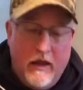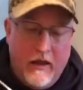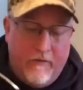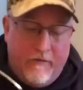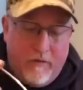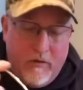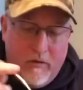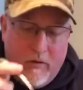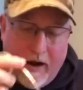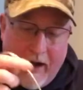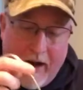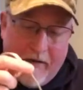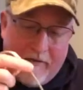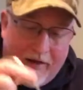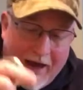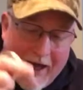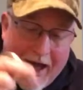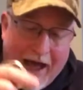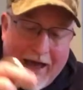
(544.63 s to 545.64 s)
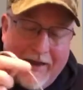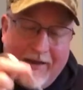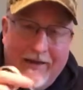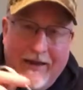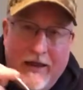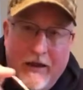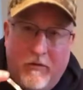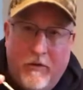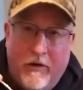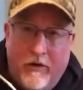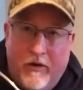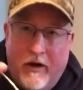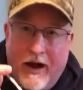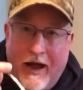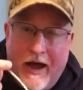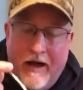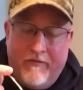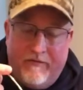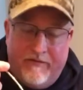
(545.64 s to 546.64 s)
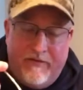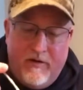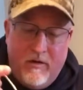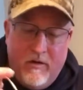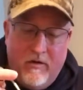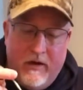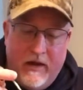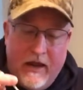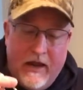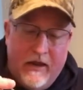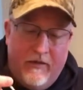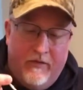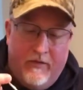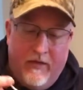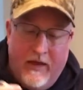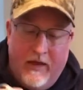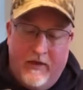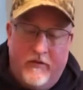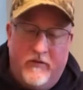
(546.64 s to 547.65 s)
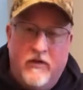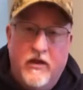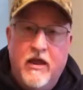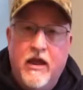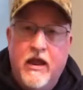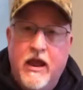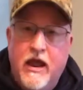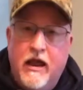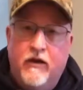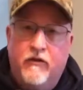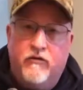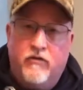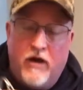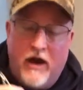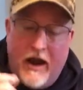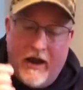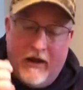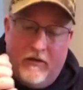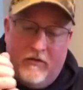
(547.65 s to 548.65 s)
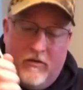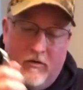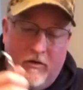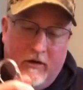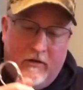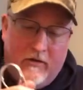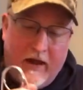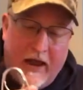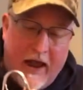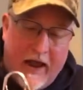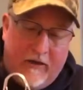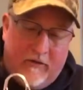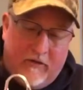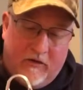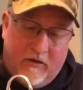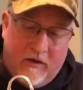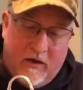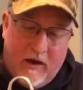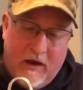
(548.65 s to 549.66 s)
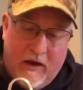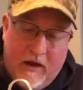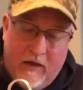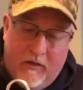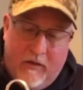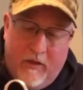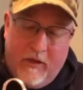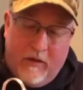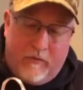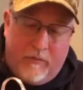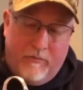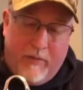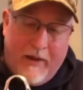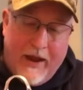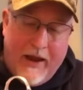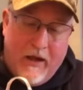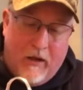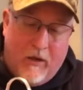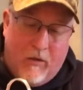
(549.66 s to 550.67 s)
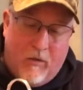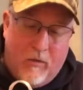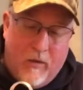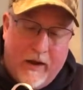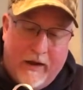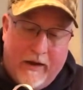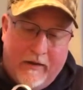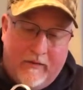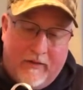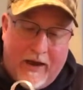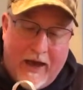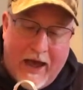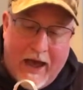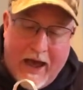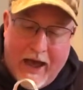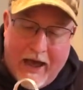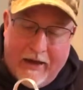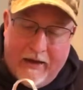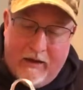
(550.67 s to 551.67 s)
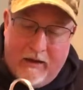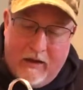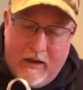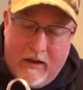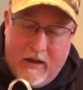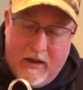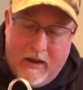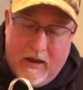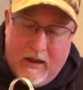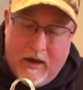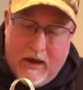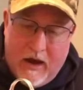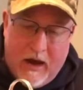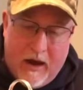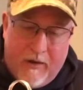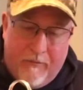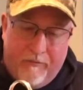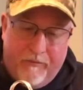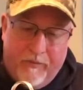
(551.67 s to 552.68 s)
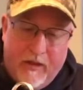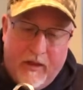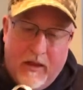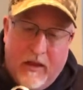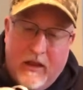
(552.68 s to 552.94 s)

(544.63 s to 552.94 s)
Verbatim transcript: if you have hot liquid or hot food in this and trying to attach this bail when it's hot. Um,